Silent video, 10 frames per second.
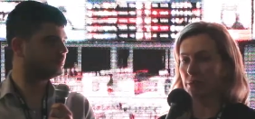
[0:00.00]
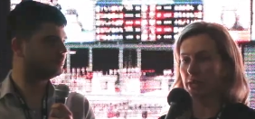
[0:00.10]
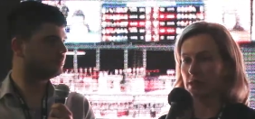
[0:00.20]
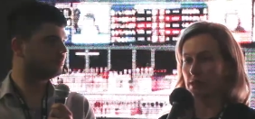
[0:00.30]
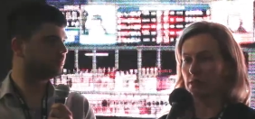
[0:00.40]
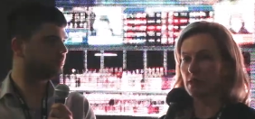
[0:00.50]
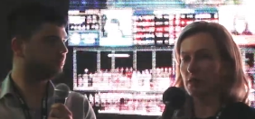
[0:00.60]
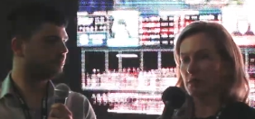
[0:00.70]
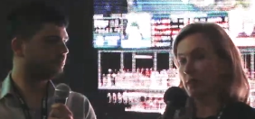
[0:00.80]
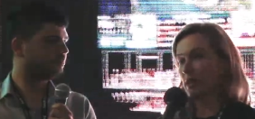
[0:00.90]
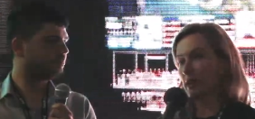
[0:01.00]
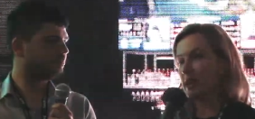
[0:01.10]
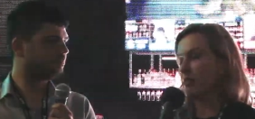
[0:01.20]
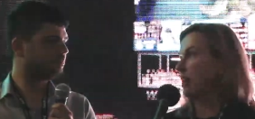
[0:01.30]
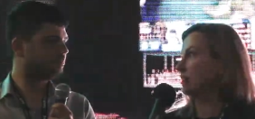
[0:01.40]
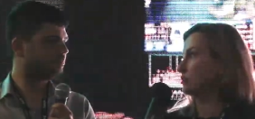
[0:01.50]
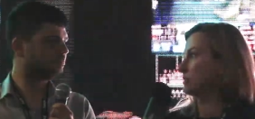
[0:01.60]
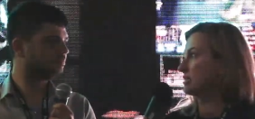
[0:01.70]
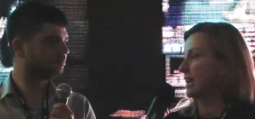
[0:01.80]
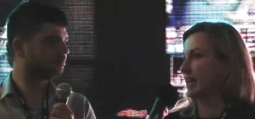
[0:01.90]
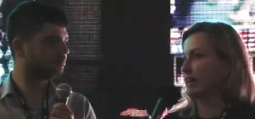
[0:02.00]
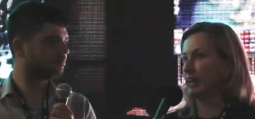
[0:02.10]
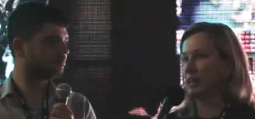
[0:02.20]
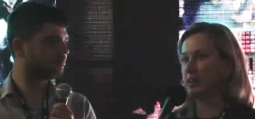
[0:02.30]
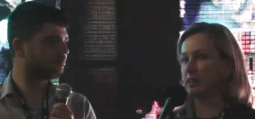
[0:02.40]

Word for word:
Speaker 1: with another one hundred standing,